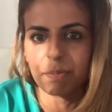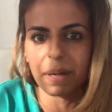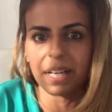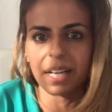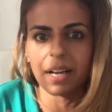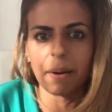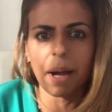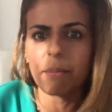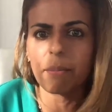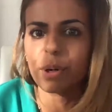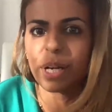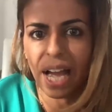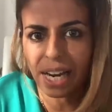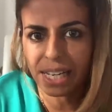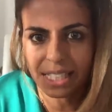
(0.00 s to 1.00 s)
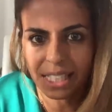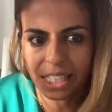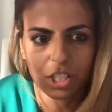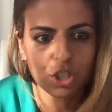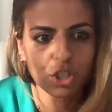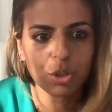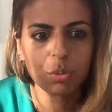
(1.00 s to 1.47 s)
but I'm
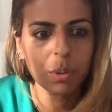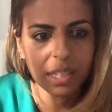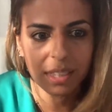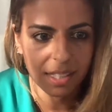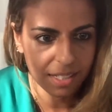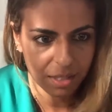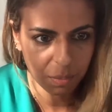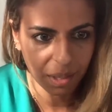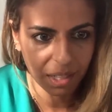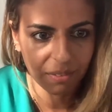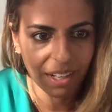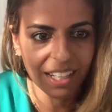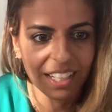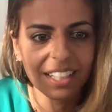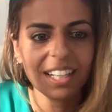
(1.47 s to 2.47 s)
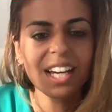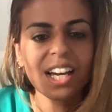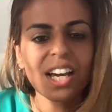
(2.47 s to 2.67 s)
reacting to wheat this way, right?